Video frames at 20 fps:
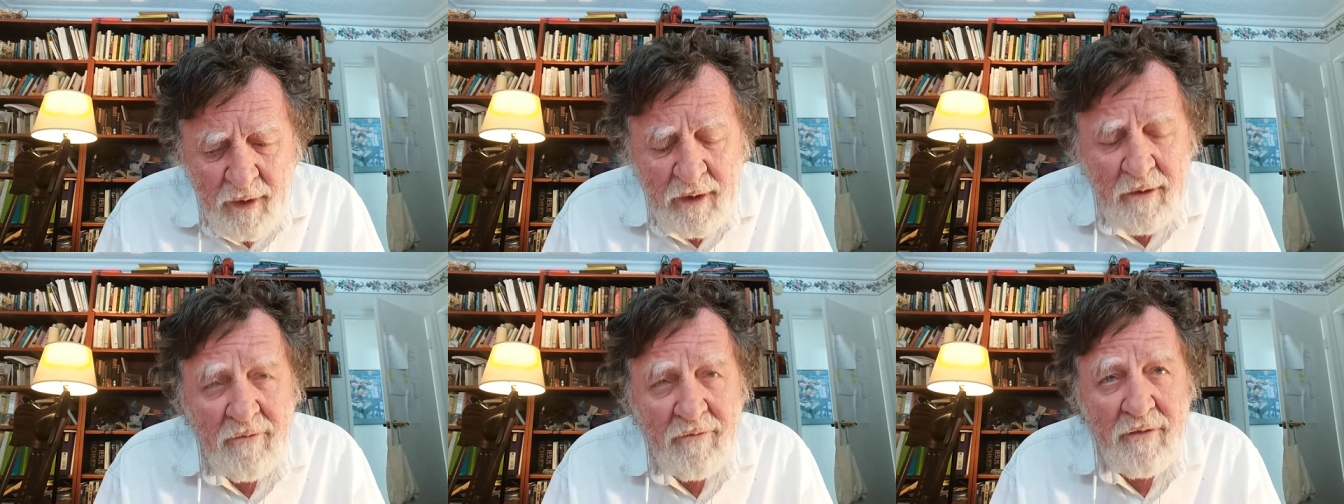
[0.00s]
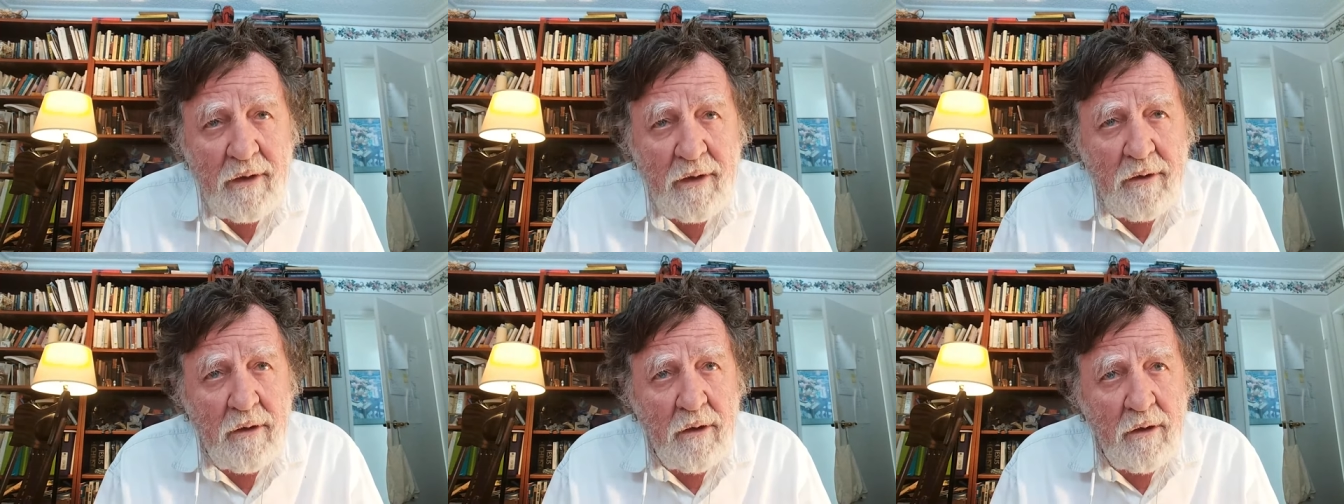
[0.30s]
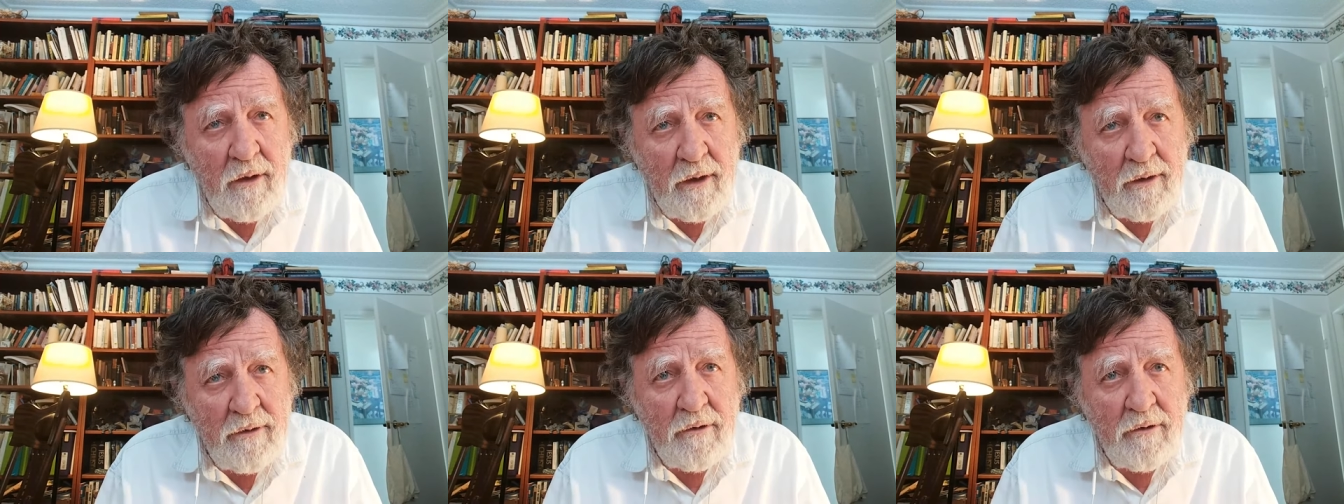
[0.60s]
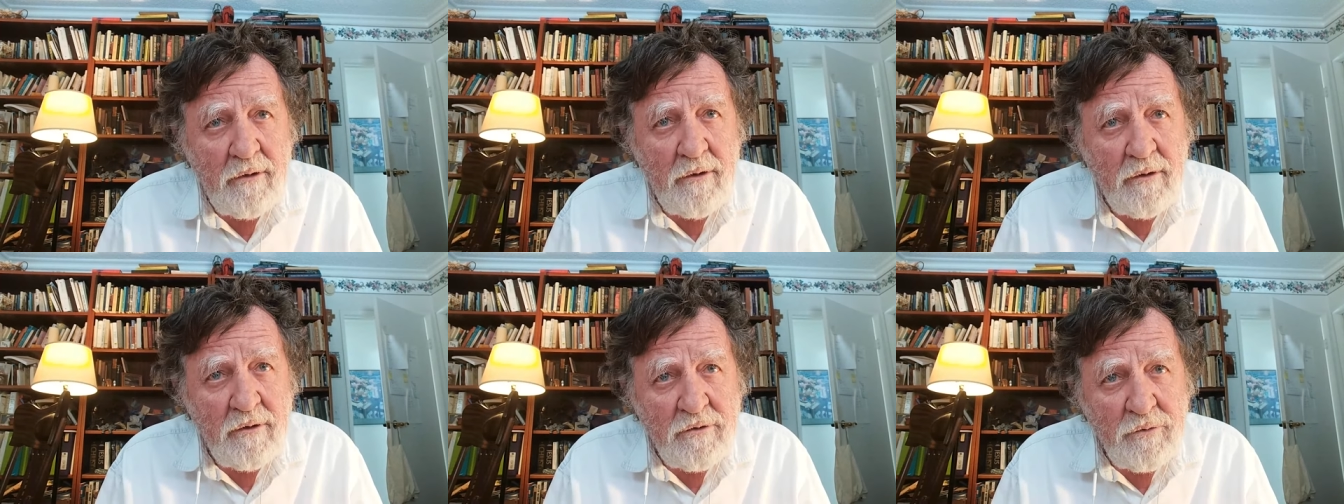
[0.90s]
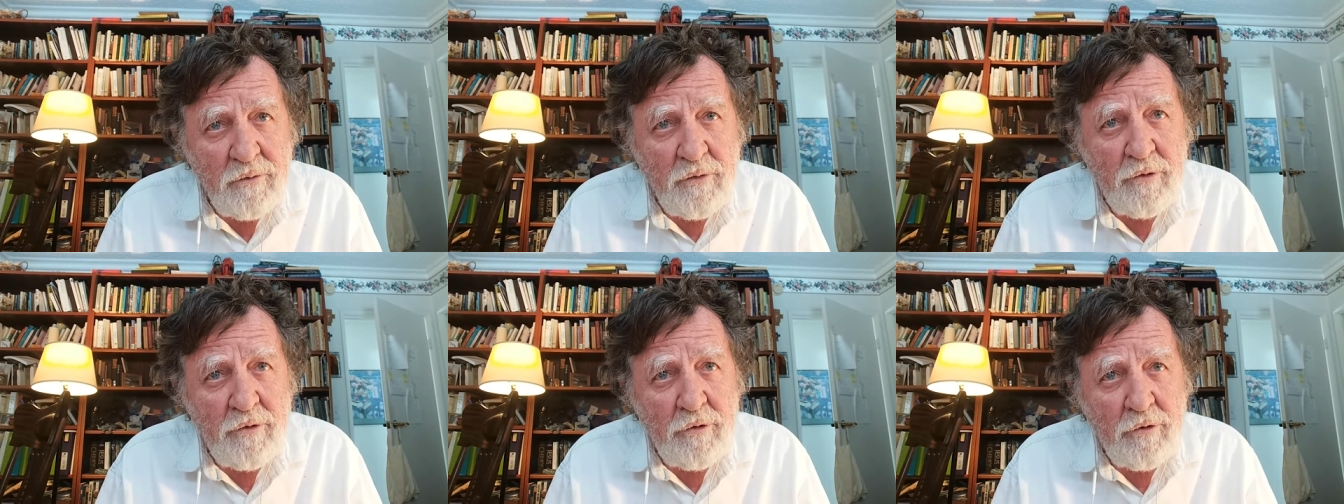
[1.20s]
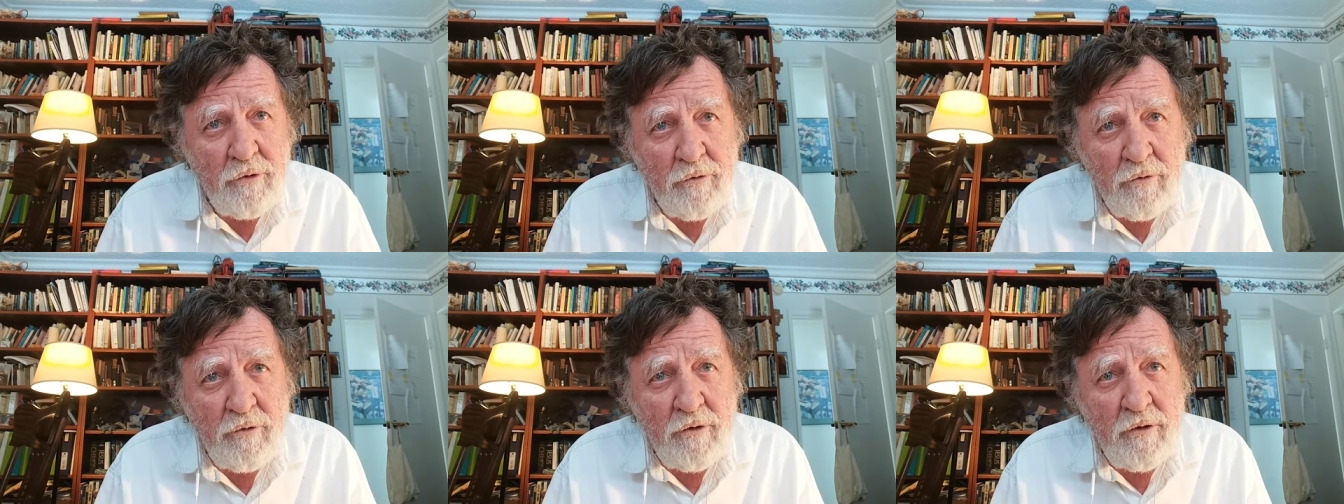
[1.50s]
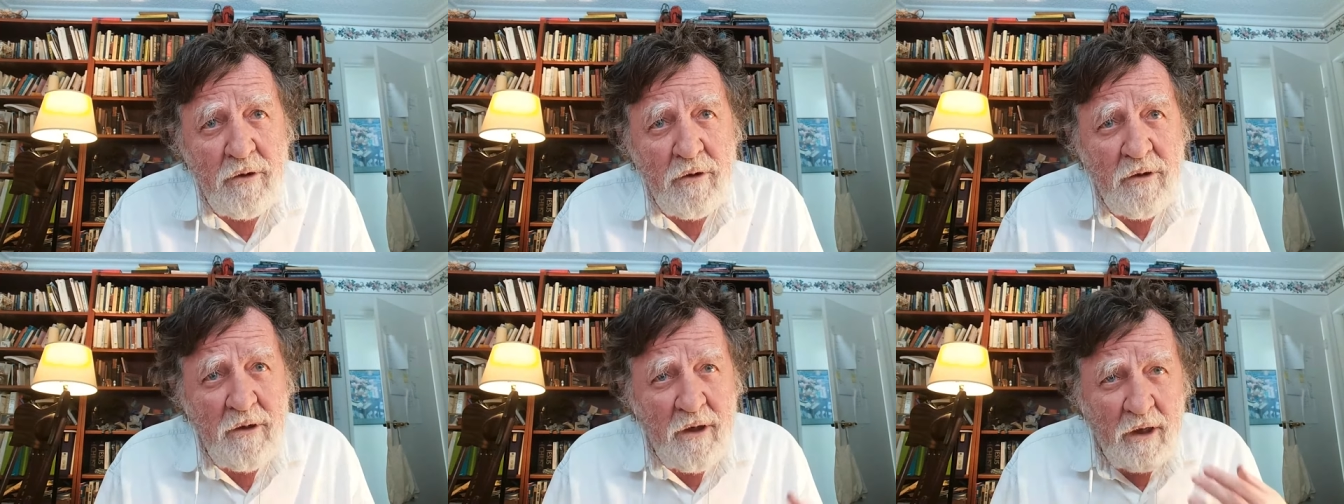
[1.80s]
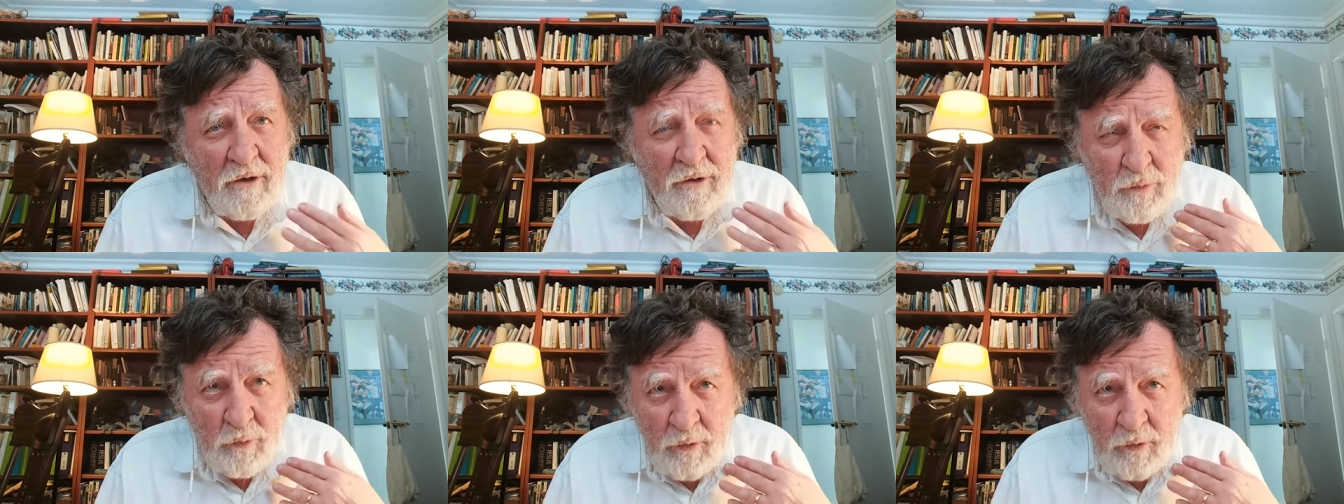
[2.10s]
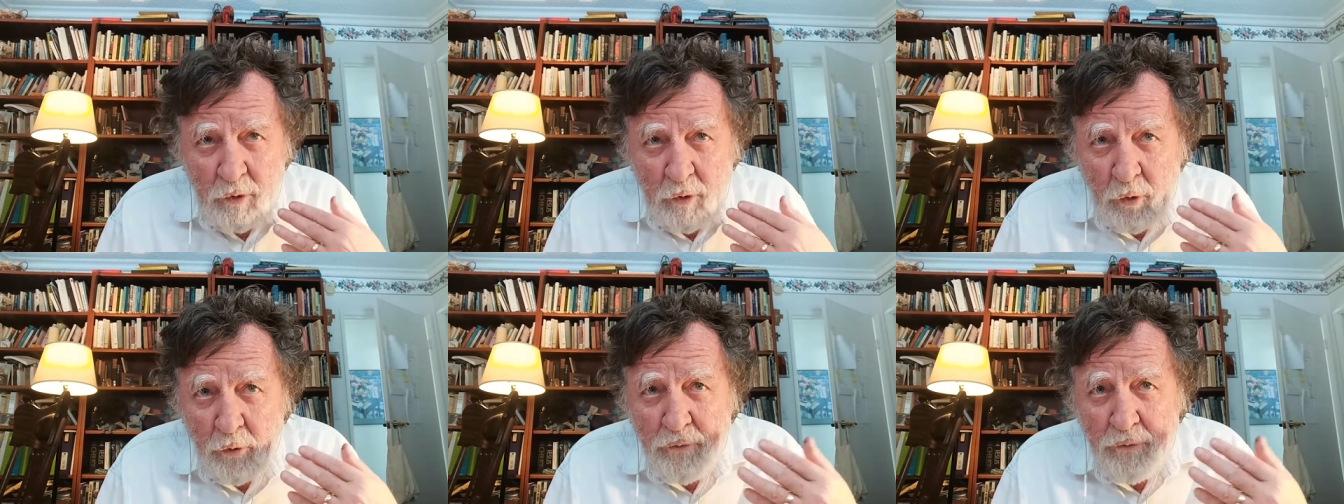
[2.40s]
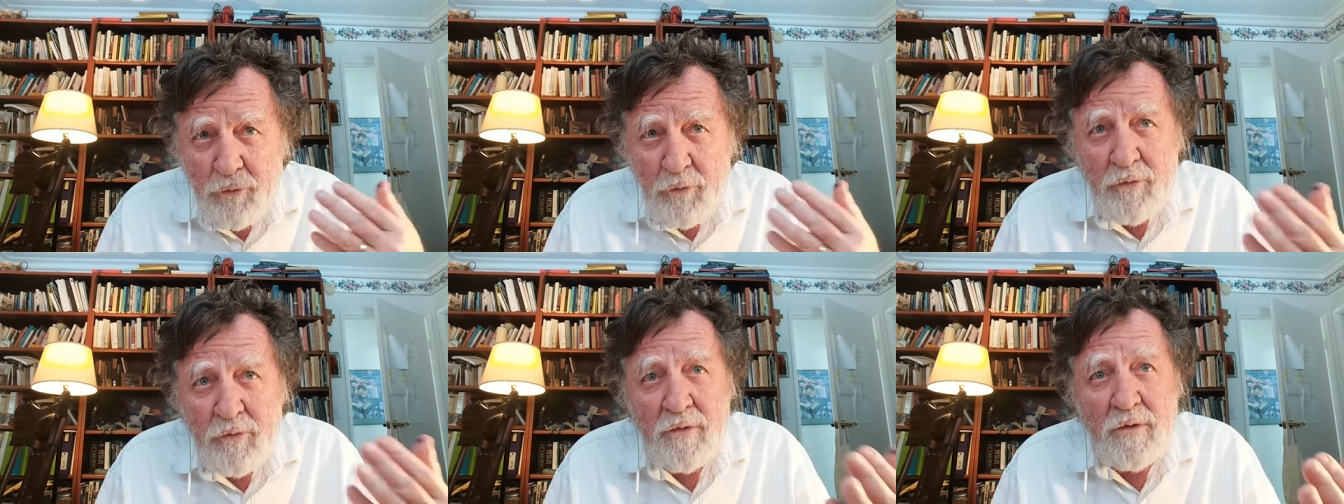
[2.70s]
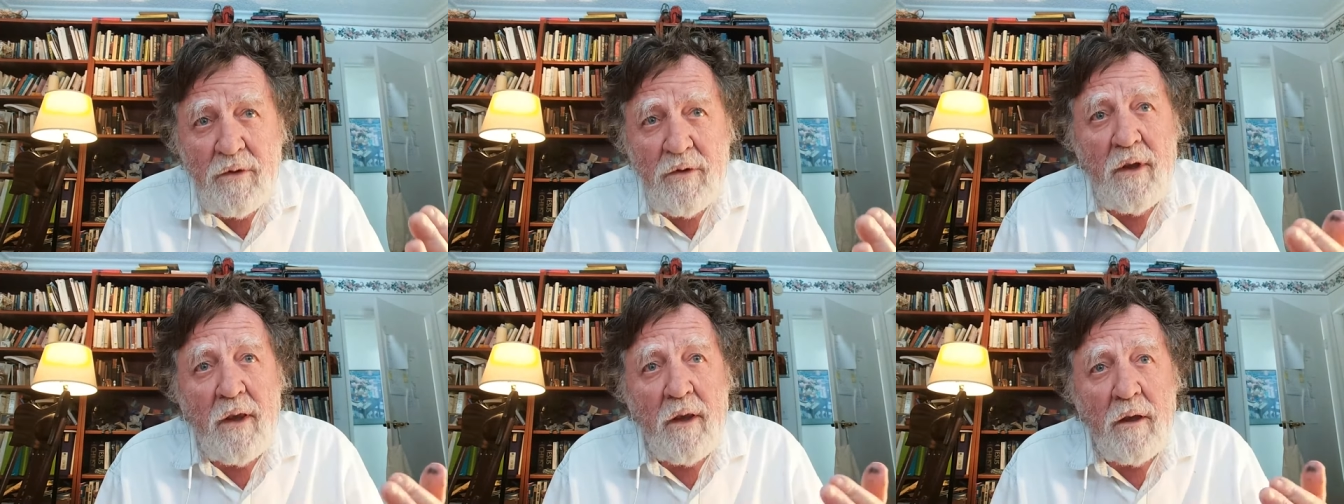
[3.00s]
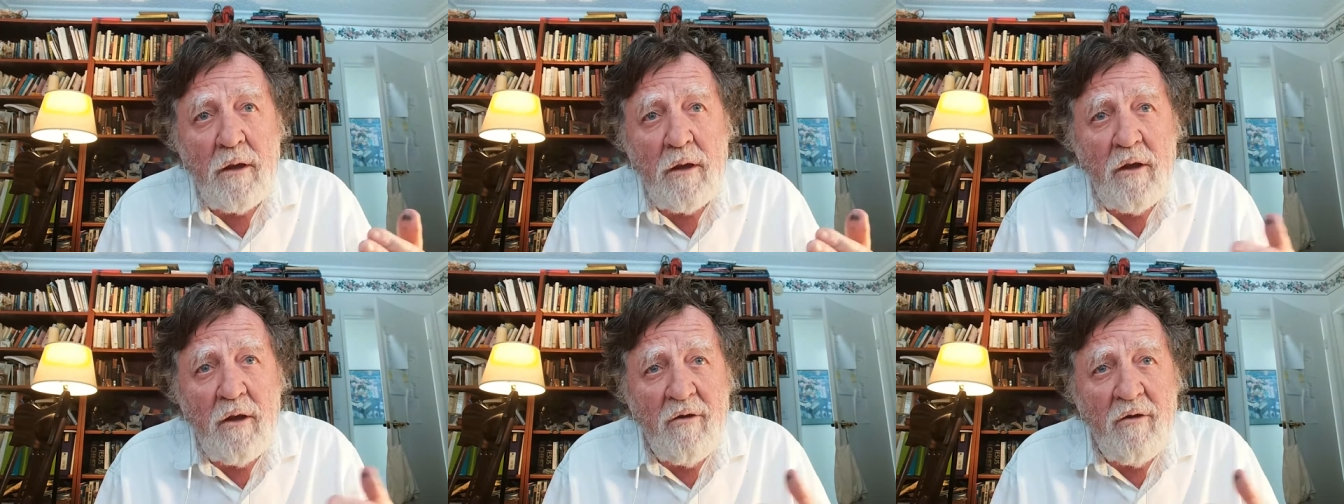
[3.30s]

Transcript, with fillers: of that connectedness with you as we go through the day,